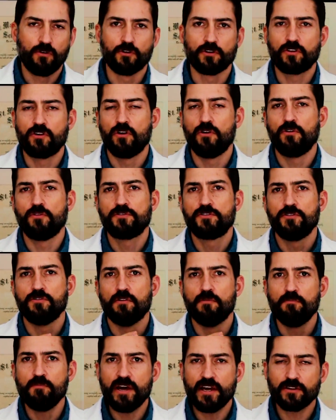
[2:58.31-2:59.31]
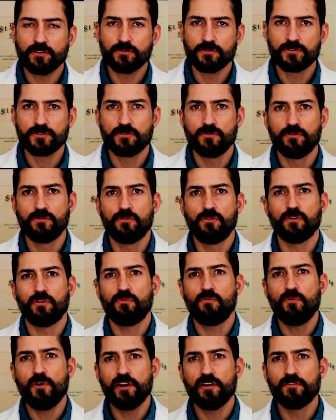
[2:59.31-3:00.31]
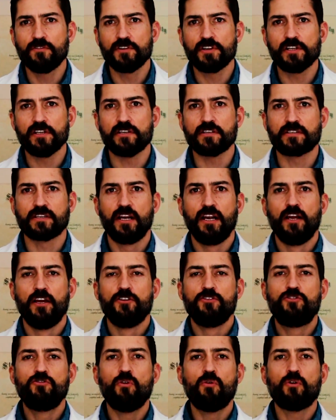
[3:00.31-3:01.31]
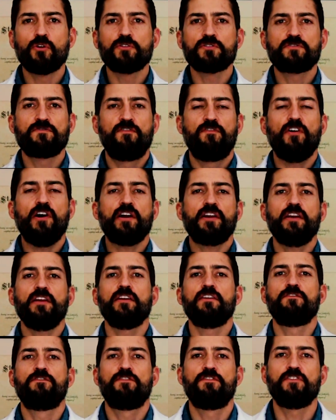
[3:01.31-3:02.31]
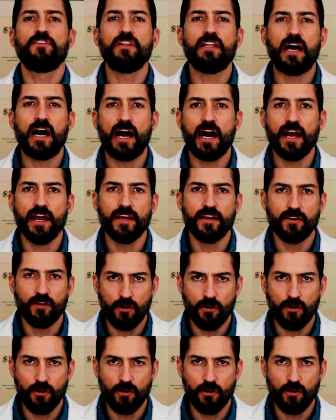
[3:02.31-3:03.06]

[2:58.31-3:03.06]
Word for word: or go to a medical school or whatever it is, doors fly